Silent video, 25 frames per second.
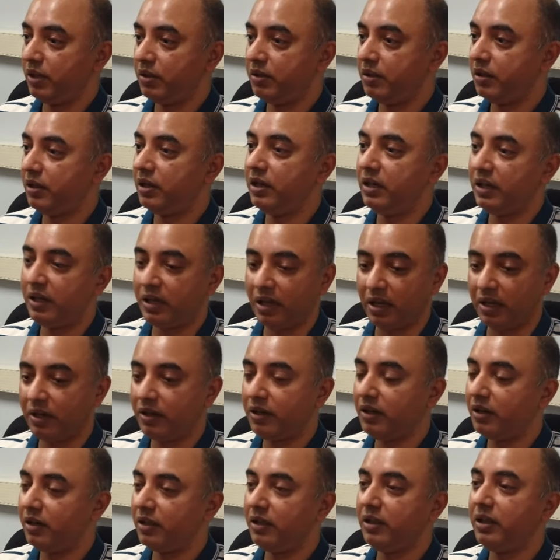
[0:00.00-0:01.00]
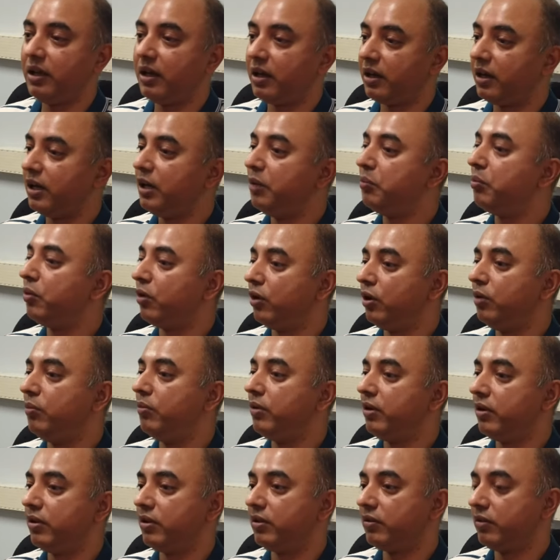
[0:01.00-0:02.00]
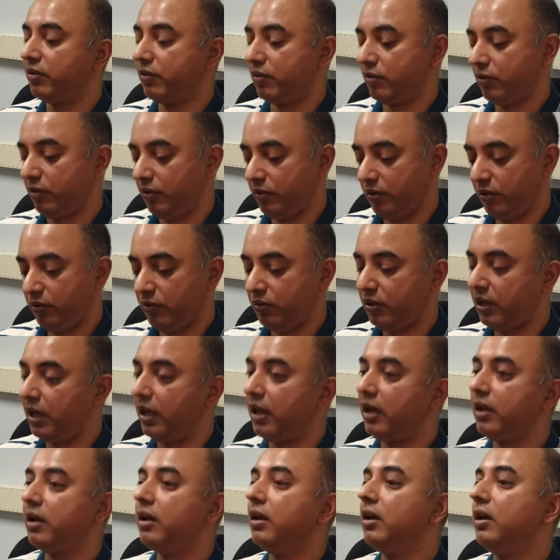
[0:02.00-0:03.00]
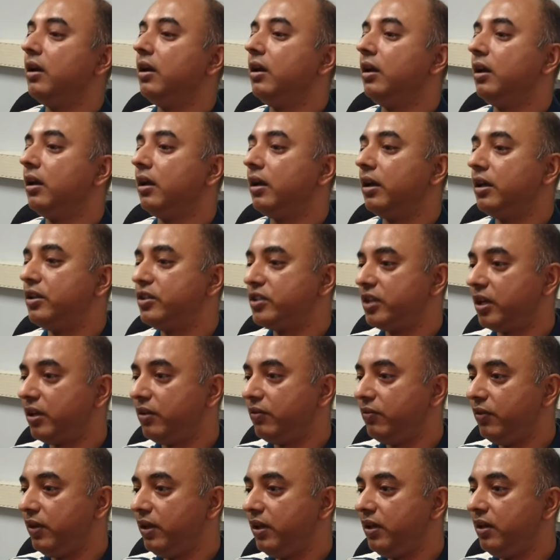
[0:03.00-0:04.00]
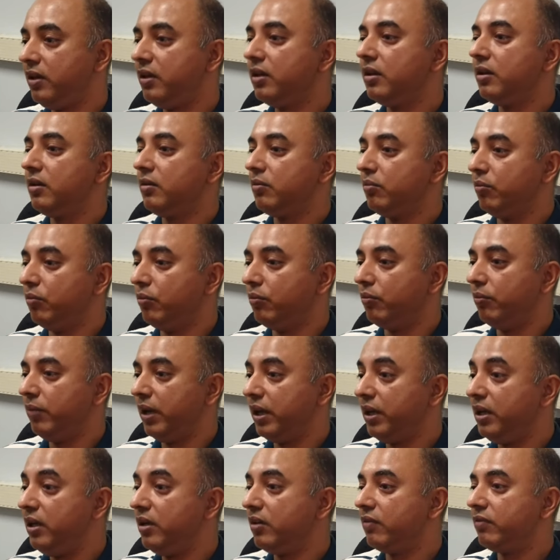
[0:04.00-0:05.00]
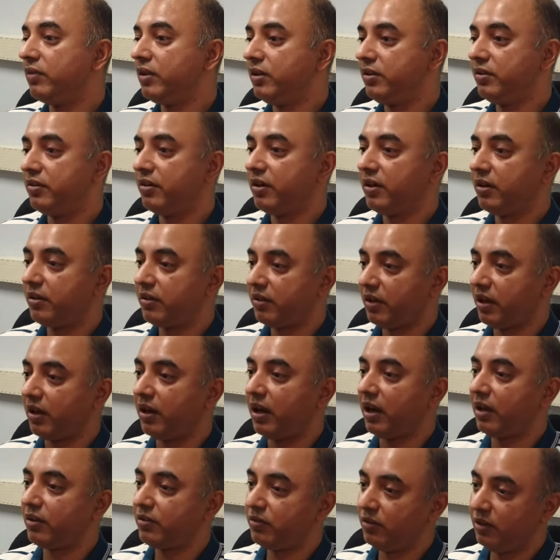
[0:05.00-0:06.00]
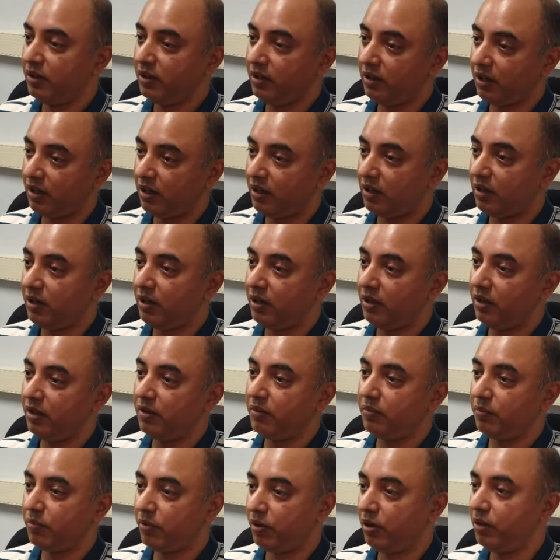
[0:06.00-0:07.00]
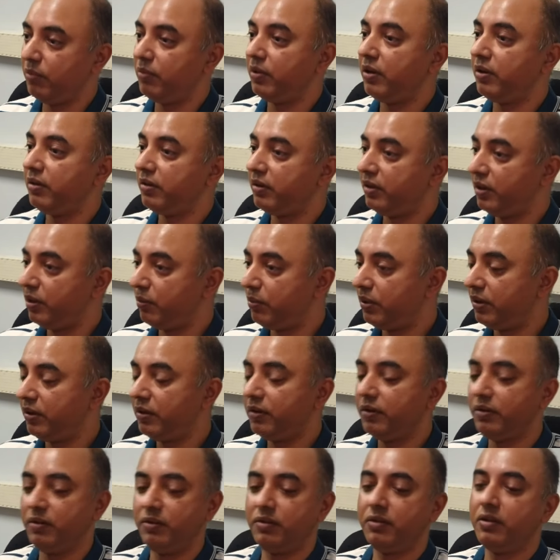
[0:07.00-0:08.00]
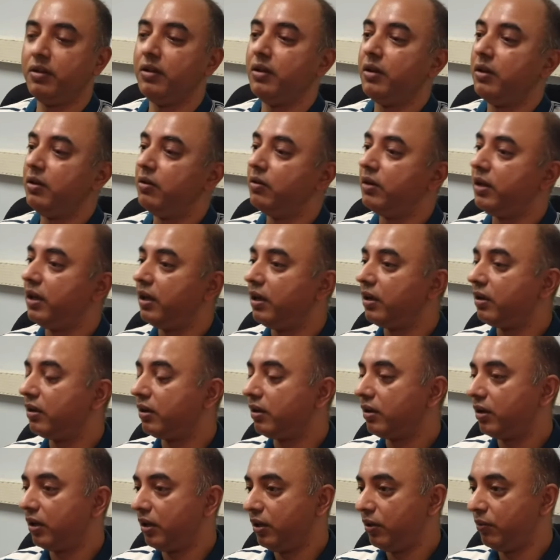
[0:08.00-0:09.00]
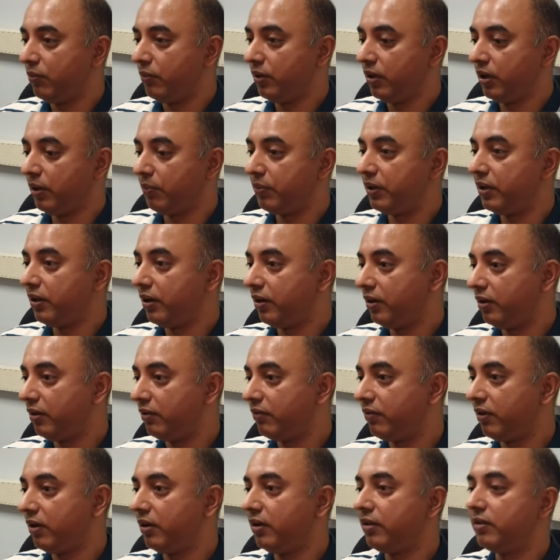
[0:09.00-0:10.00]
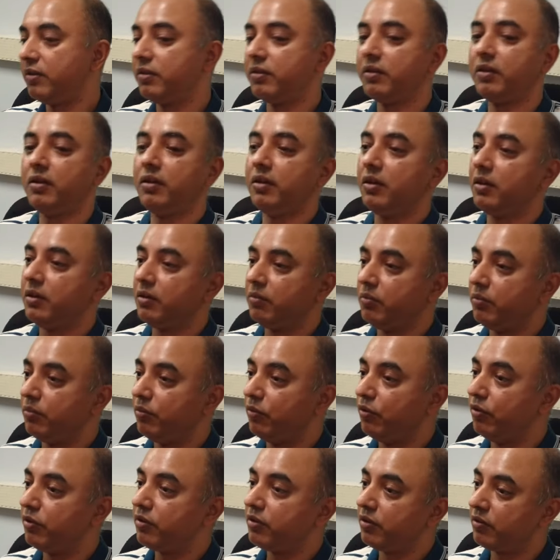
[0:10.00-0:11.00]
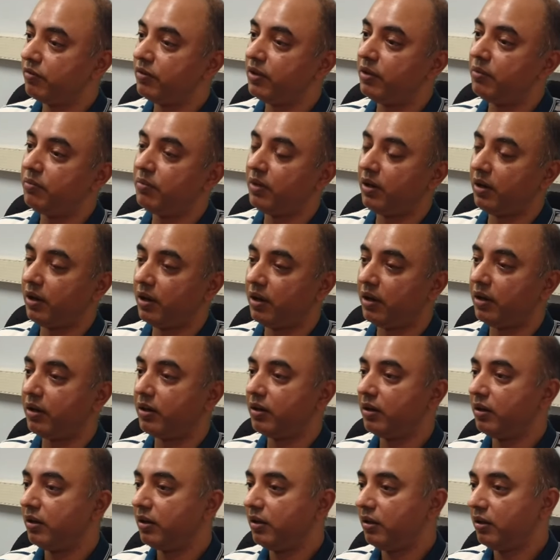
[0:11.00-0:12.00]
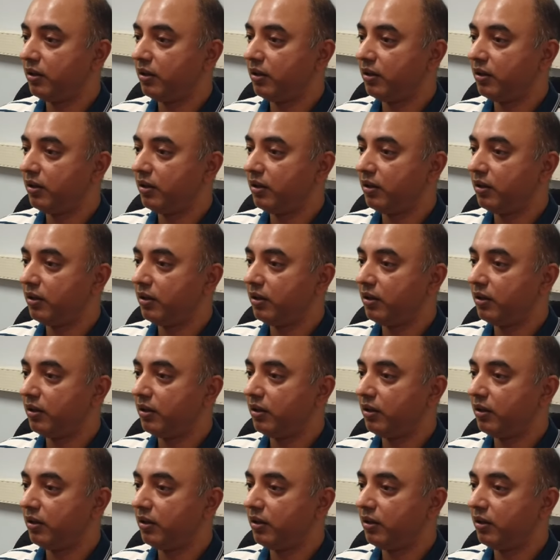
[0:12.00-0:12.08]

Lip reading: basically target the RNA polymerase. That's why you take HIV, many of the drugs are actually RNA polymerase inhibitors. You take hepatitis virus, most of them are